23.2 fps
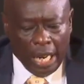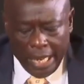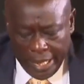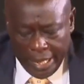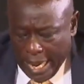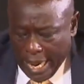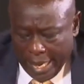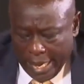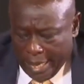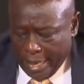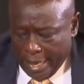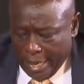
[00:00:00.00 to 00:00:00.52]

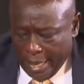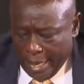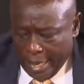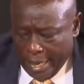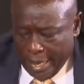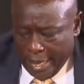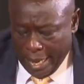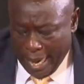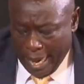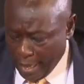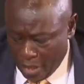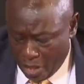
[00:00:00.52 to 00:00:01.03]
No,
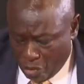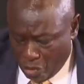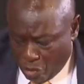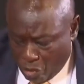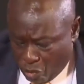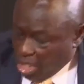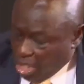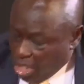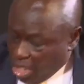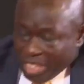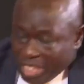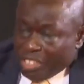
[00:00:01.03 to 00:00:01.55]

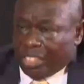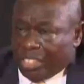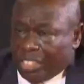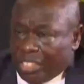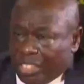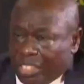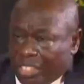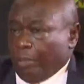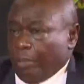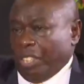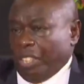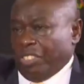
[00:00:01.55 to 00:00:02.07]
I
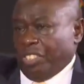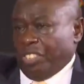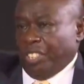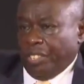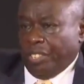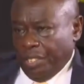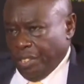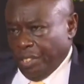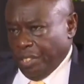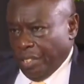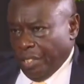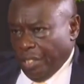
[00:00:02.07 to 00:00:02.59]
trust the
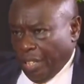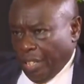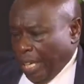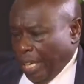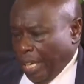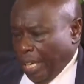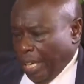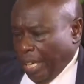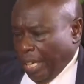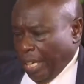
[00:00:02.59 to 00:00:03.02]
president,